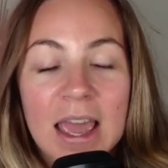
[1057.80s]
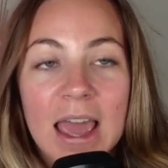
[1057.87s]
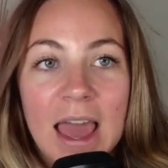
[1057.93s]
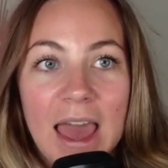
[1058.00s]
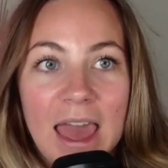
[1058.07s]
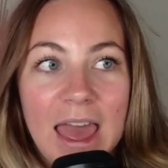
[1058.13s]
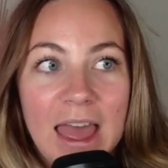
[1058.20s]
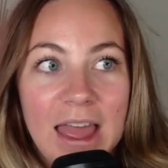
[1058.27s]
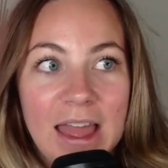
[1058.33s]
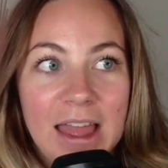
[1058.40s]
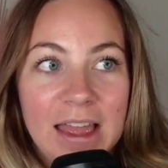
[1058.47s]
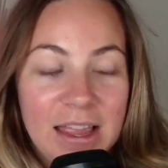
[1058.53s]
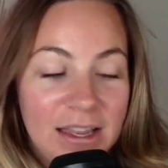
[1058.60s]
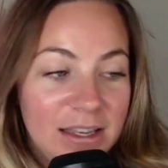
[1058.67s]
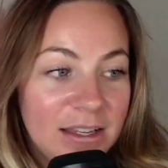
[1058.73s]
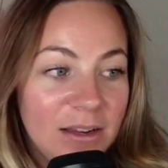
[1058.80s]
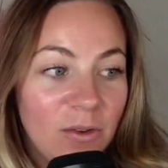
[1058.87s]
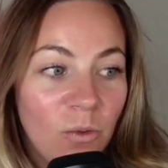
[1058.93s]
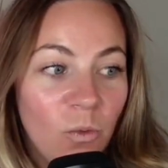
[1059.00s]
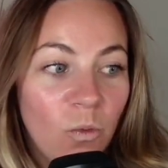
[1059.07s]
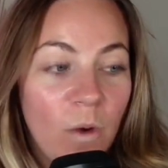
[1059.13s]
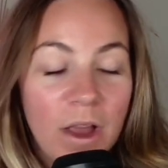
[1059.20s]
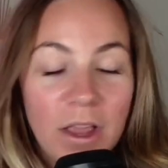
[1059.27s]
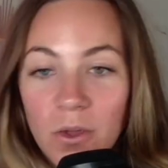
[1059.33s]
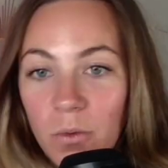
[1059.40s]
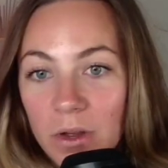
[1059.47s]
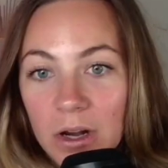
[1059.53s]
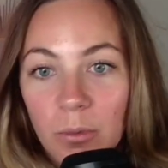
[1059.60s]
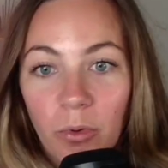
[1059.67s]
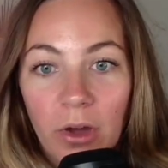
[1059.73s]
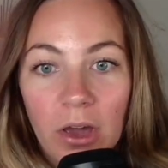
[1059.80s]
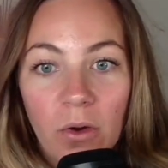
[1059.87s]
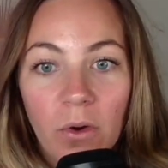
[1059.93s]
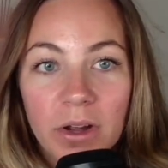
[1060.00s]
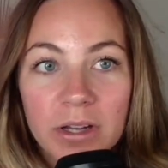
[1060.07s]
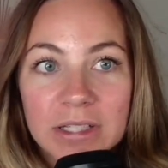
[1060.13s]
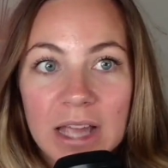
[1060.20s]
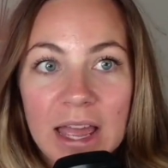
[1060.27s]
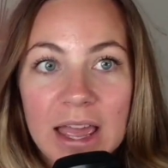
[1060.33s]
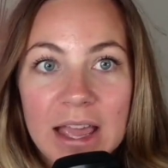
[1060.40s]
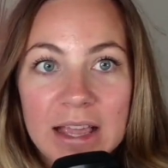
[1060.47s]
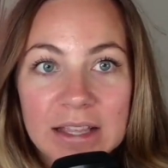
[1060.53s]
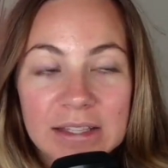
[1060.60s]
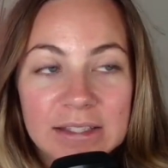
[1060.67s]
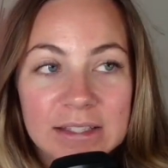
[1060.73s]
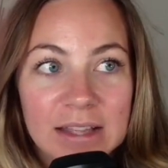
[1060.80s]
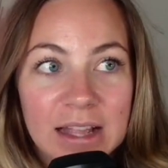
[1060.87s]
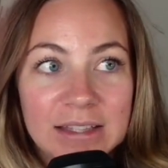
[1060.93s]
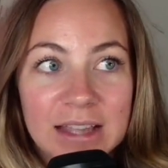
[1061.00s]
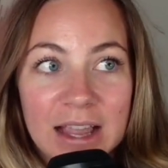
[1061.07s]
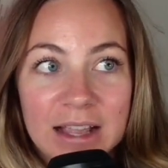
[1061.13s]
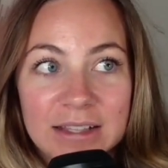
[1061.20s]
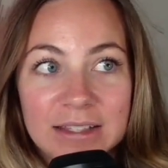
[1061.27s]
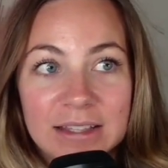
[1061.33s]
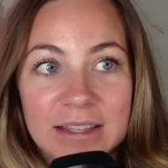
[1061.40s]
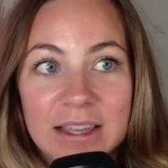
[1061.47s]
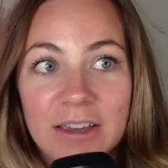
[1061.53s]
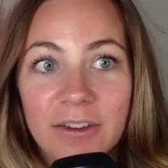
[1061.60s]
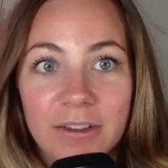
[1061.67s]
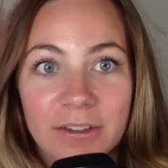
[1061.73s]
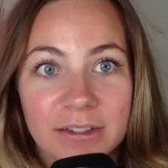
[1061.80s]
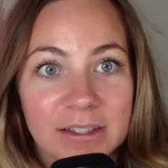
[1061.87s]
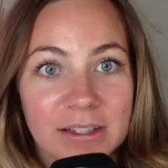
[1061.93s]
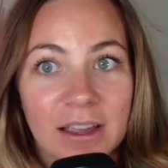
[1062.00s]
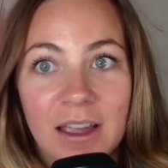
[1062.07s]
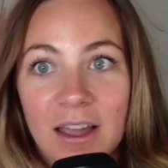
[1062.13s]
and what you want to prioritize. That takes years.